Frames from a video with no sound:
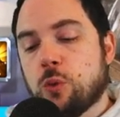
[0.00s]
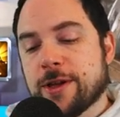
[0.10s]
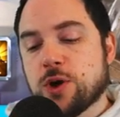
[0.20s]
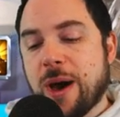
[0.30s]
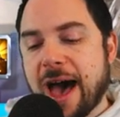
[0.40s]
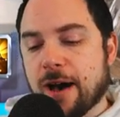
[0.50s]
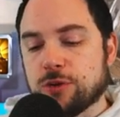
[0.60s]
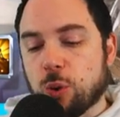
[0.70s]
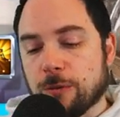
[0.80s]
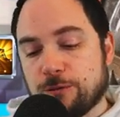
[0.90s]
when you have
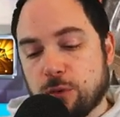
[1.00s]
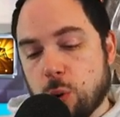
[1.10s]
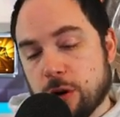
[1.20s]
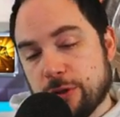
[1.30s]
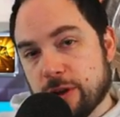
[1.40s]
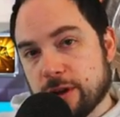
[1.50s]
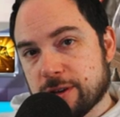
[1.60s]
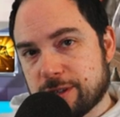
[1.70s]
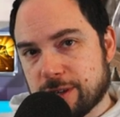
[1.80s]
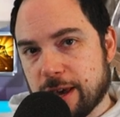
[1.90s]
your fourth
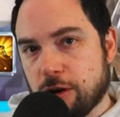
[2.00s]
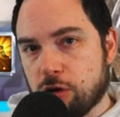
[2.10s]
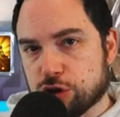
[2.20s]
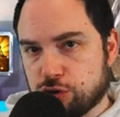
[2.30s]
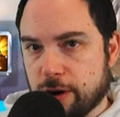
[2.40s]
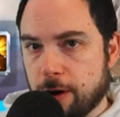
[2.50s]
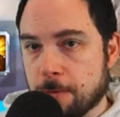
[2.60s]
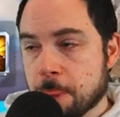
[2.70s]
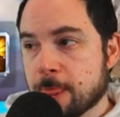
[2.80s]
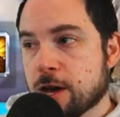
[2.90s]
skill
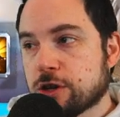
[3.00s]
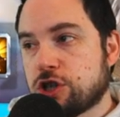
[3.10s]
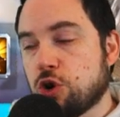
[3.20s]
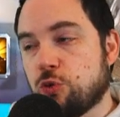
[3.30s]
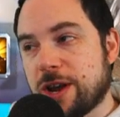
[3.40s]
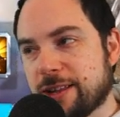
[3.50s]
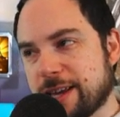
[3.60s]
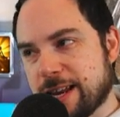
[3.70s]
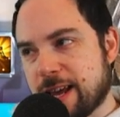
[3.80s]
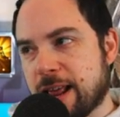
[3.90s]
trigger. So you
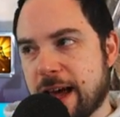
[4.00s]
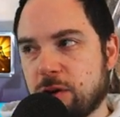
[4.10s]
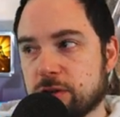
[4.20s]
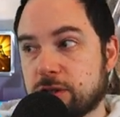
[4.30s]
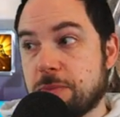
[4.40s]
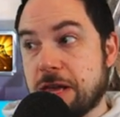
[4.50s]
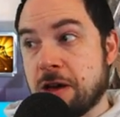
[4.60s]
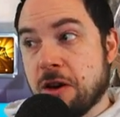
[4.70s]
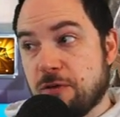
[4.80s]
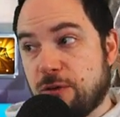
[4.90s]
really need Harold to be
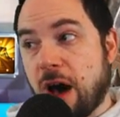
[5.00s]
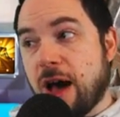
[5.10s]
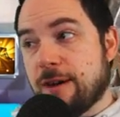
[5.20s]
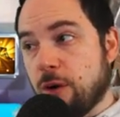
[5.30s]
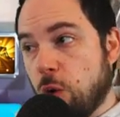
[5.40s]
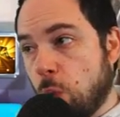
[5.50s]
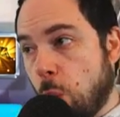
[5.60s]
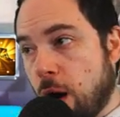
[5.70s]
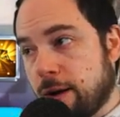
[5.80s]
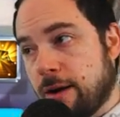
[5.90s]

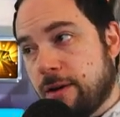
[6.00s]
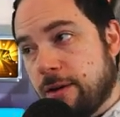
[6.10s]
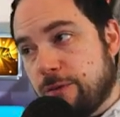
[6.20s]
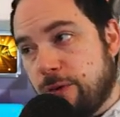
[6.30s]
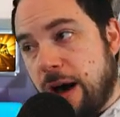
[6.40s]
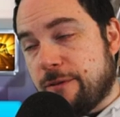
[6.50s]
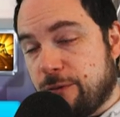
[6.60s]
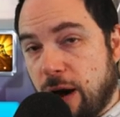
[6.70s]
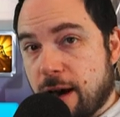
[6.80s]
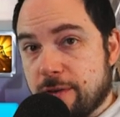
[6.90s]
5155.
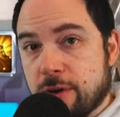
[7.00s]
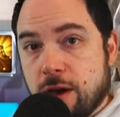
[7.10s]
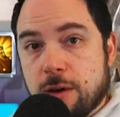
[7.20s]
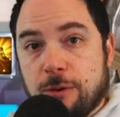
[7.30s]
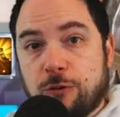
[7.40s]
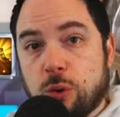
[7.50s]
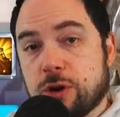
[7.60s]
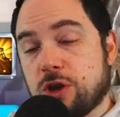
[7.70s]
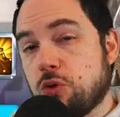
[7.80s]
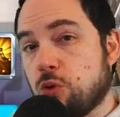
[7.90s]
Five,
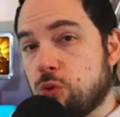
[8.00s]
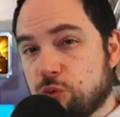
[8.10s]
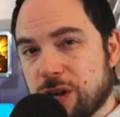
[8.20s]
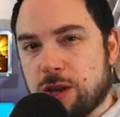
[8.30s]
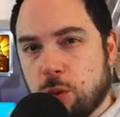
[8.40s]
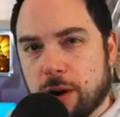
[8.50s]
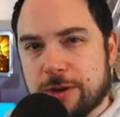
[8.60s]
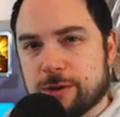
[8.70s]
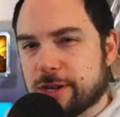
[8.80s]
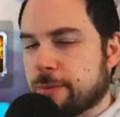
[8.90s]
before you really want to
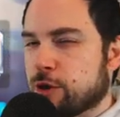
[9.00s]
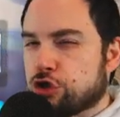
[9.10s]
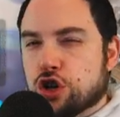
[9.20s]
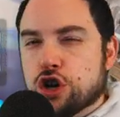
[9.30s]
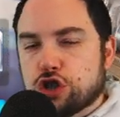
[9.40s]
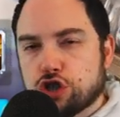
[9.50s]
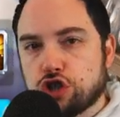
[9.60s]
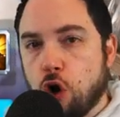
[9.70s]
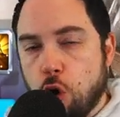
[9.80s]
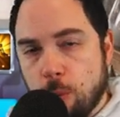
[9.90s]
be using them. There's
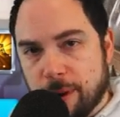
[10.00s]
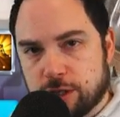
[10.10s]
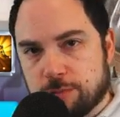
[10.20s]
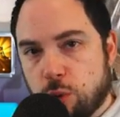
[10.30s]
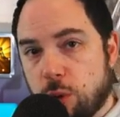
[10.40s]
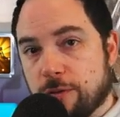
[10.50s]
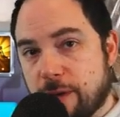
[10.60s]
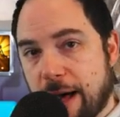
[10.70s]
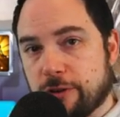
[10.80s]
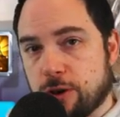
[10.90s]
so much more
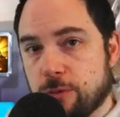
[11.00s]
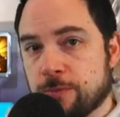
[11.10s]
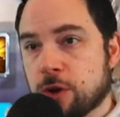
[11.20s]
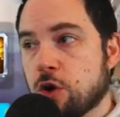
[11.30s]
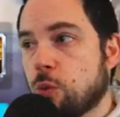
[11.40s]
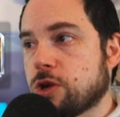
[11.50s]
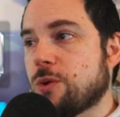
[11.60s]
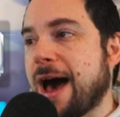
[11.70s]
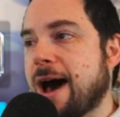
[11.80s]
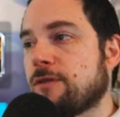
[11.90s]
value when
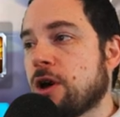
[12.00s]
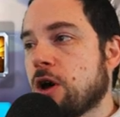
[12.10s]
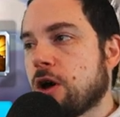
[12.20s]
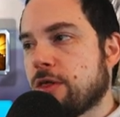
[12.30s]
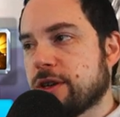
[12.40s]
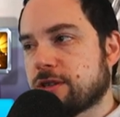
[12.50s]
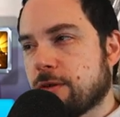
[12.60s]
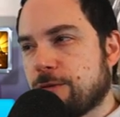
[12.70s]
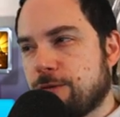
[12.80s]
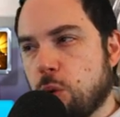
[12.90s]
you have this
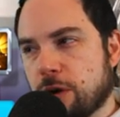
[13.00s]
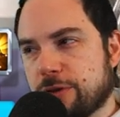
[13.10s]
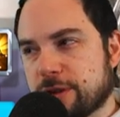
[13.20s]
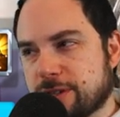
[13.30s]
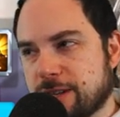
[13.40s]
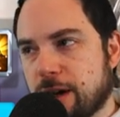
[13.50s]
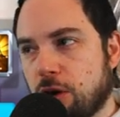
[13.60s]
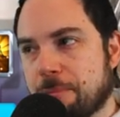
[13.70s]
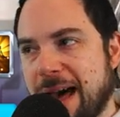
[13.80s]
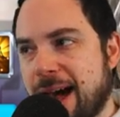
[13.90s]
fourth
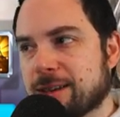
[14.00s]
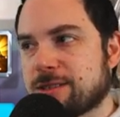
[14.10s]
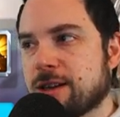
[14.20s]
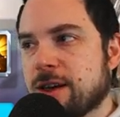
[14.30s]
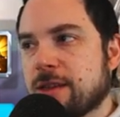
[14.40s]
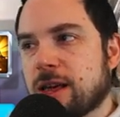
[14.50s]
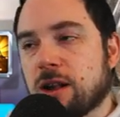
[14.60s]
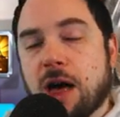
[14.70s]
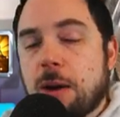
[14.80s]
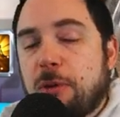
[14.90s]
skill maxed that
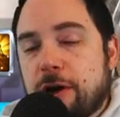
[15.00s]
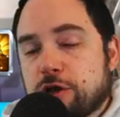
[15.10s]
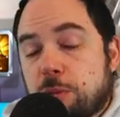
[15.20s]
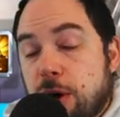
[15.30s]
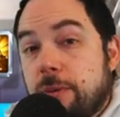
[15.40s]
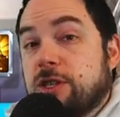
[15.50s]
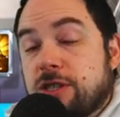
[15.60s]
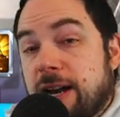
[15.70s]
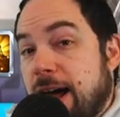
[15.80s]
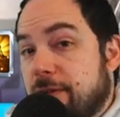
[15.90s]
a lot of players are probably
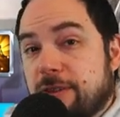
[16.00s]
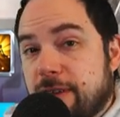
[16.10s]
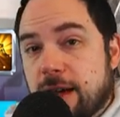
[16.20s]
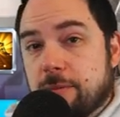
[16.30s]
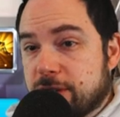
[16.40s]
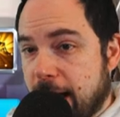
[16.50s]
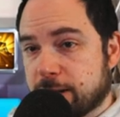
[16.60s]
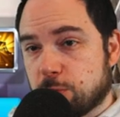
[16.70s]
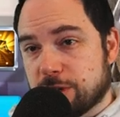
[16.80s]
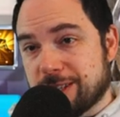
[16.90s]
just going to have to take them to
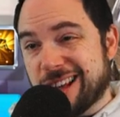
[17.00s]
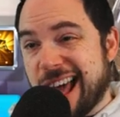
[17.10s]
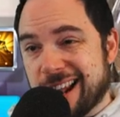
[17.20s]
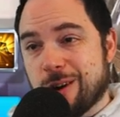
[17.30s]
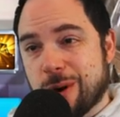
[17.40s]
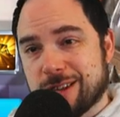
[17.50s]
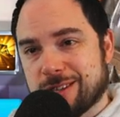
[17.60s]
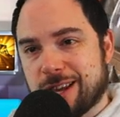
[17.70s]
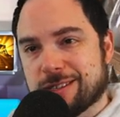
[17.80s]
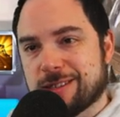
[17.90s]
expertise
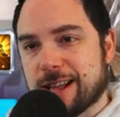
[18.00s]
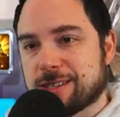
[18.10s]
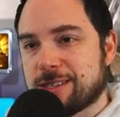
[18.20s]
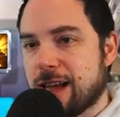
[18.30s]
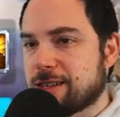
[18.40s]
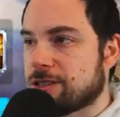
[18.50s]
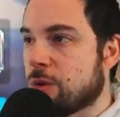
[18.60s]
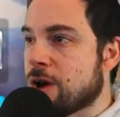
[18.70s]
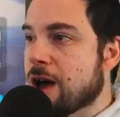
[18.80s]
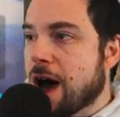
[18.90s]
anyways to get to that state.
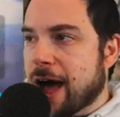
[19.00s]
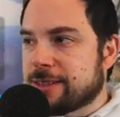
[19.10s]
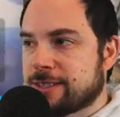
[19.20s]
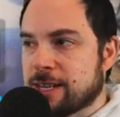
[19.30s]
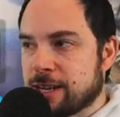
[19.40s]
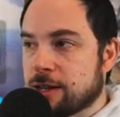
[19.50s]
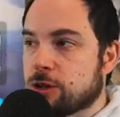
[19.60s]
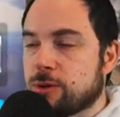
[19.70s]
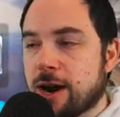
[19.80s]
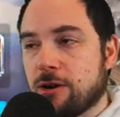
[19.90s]
So I didn't
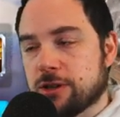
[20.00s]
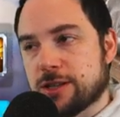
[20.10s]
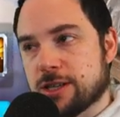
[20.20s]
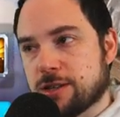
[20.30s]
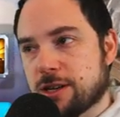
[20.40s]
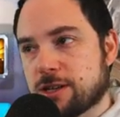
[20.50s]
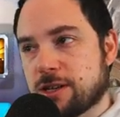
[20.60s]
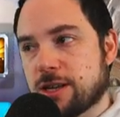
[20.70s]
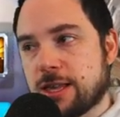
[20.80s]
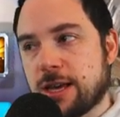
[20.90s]
include Harold in this list
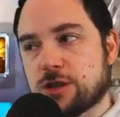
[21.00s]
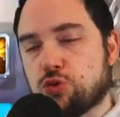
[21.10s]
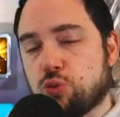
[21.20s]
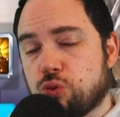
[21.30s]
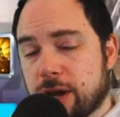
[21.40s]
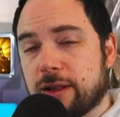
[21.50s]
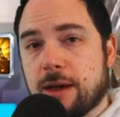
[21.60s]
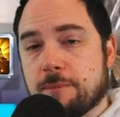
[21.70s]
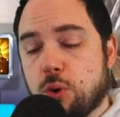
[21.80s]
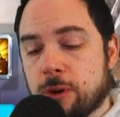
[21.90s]
because I think it's
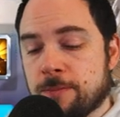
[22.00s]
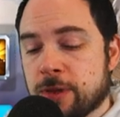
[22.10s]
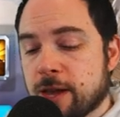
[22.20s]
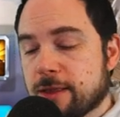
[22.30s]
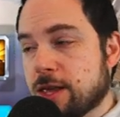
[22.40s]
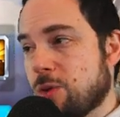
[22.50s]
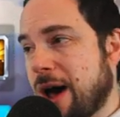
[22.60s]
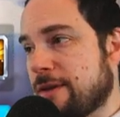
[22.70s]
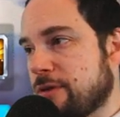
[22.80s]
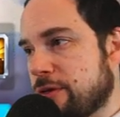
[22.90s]
really important that you
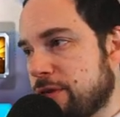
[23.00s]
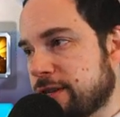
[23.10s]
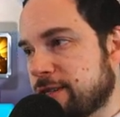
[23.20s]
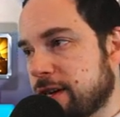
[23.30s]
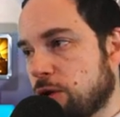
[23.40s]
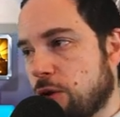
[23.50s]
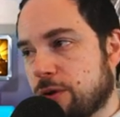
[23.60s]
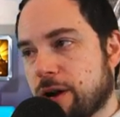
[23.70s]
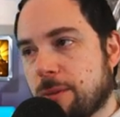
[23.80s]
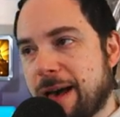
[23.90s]
have this skill
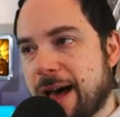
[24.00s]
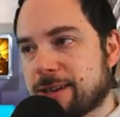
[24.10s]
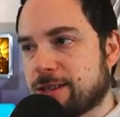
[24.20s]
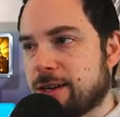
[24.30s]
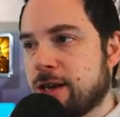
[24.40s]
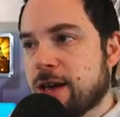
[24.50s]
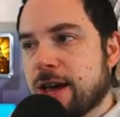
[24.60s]
over here maxed, and